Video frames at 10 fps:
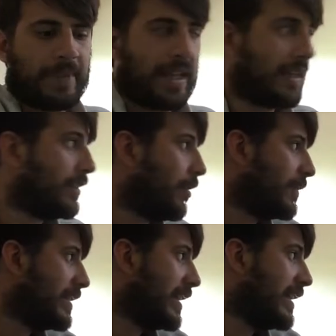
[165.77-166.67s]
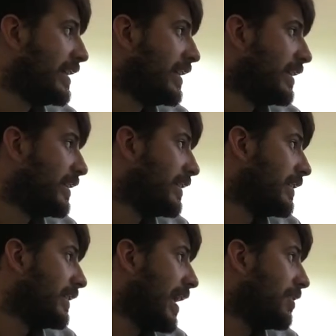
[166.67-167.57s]
And obviously,
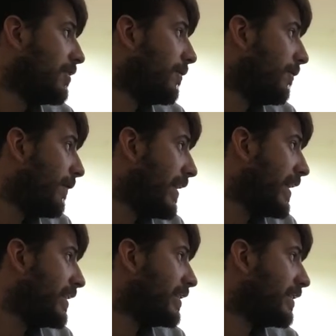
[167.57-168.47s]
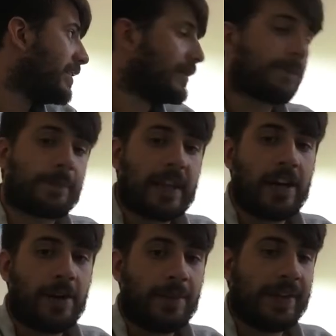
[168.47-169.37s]
now you've finished,
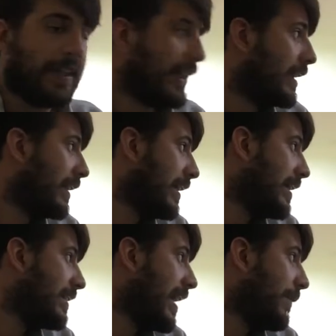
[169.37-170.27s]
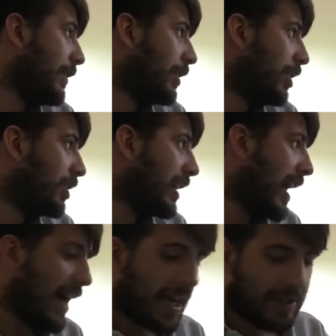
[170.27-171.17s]
let's have a look
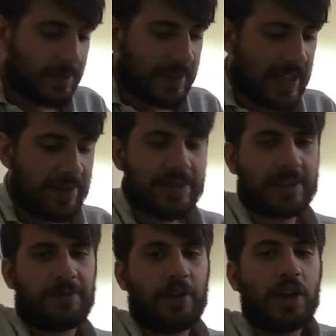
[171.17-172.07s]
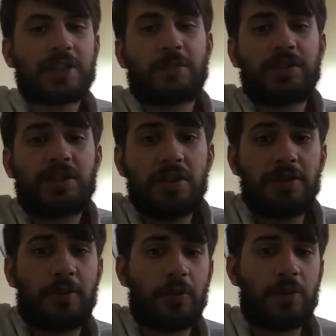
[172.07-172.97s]
at them together. So the first one,
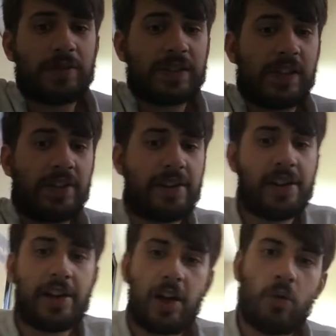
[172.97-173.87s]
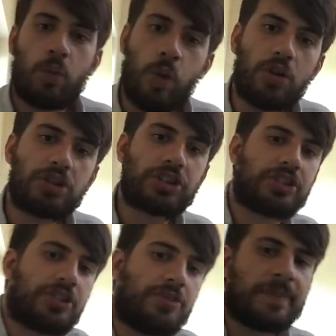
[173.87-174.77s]
uniform. So what
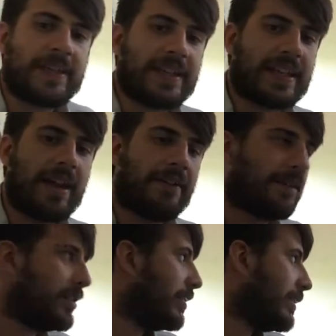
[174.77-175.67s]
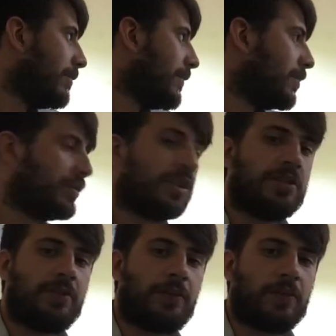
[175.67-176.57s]
should you be doing with your
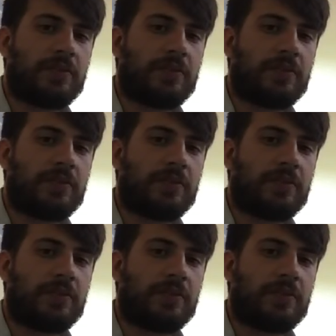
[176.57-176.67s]
uniform?